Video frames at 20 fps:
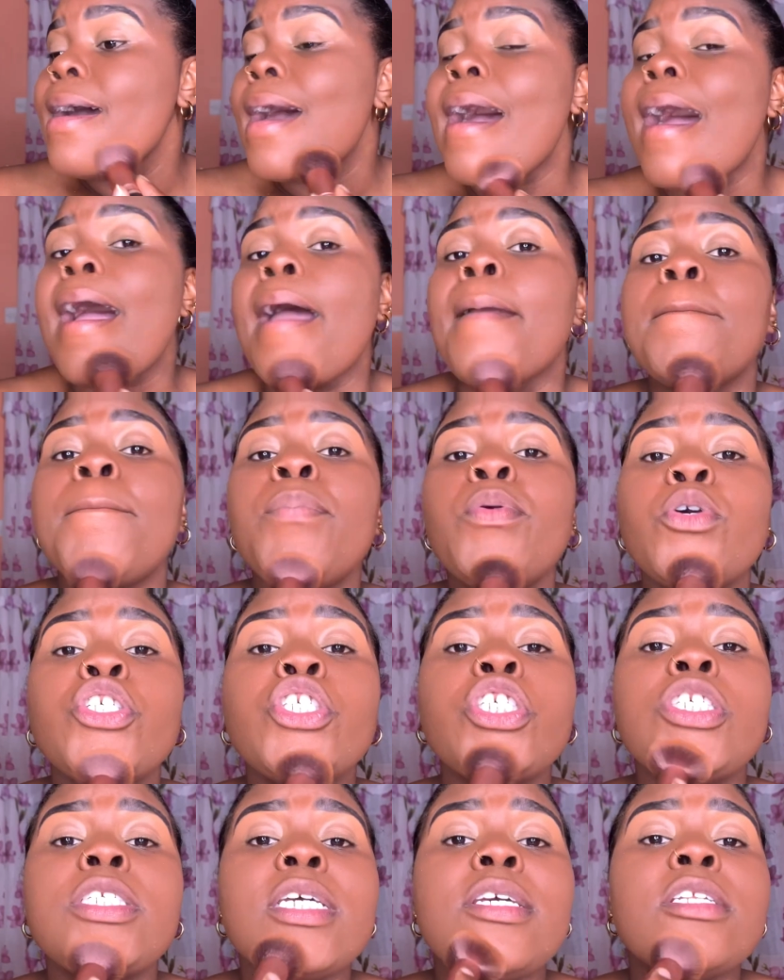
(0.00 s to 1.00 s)
I
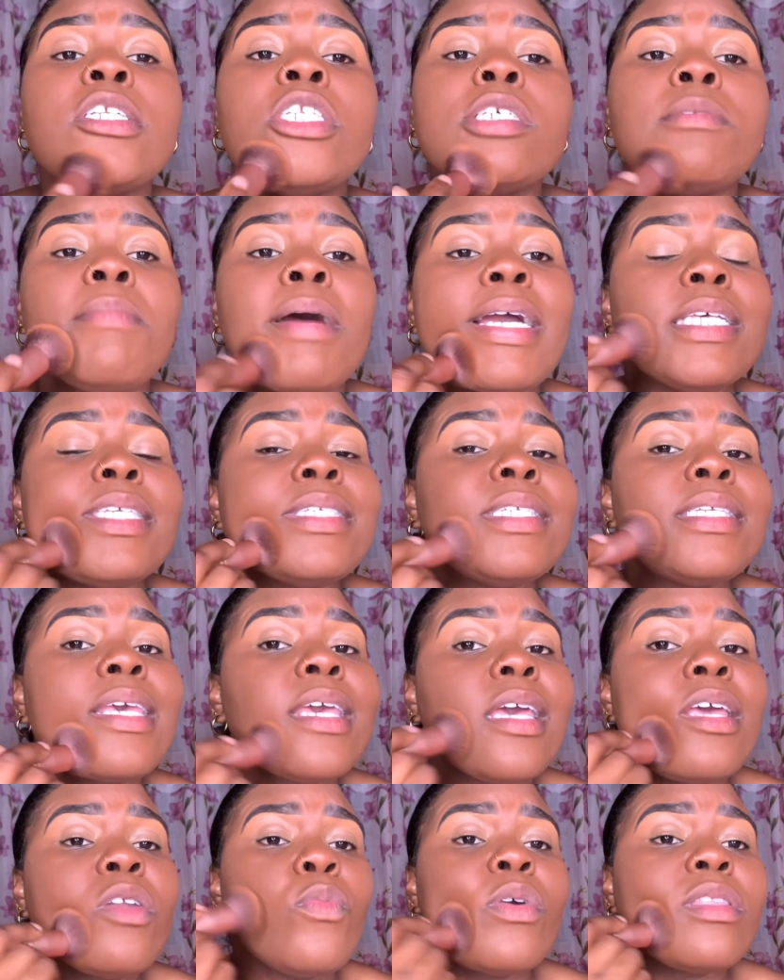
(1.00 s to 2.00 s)
pushed into my
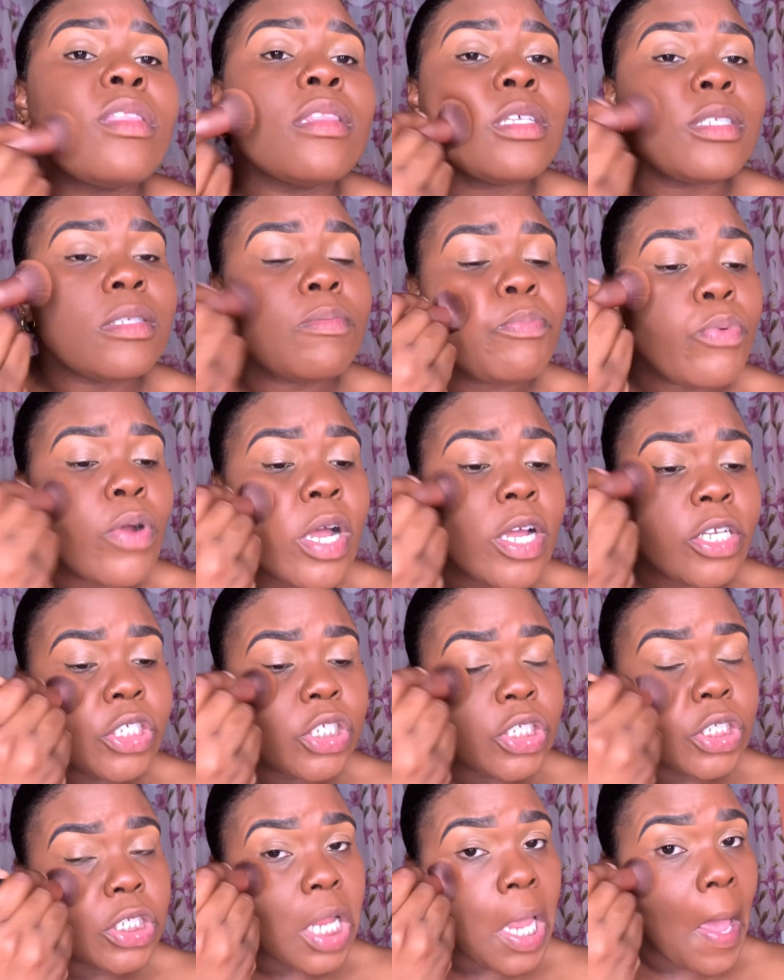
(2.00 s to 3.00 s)
skin with this
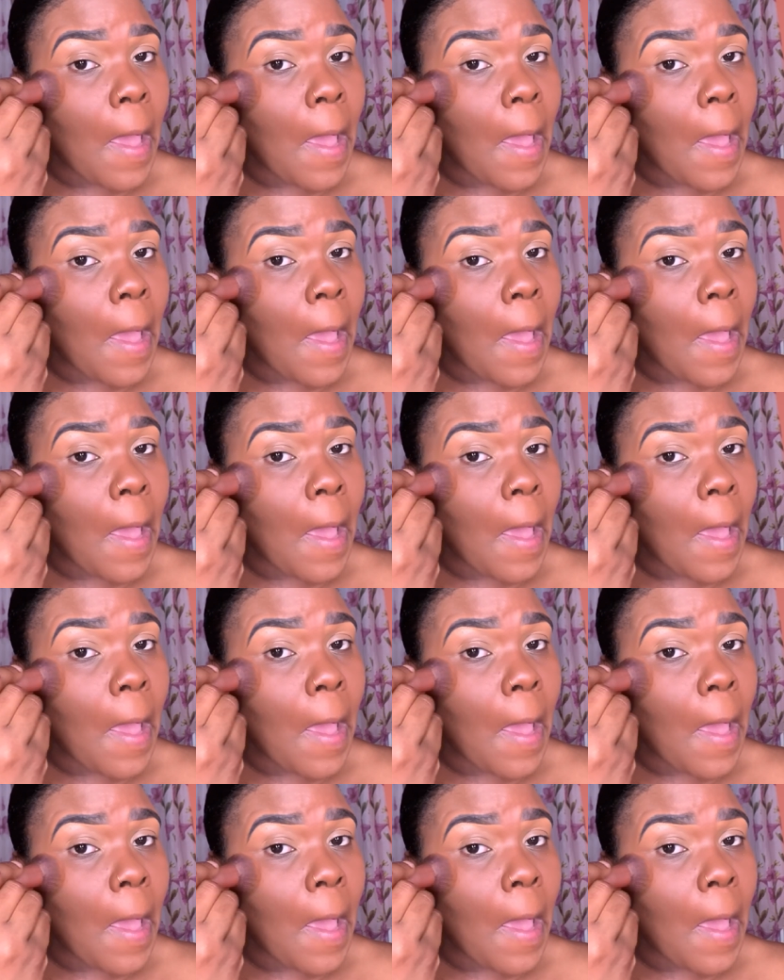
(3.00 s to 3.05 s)
brush.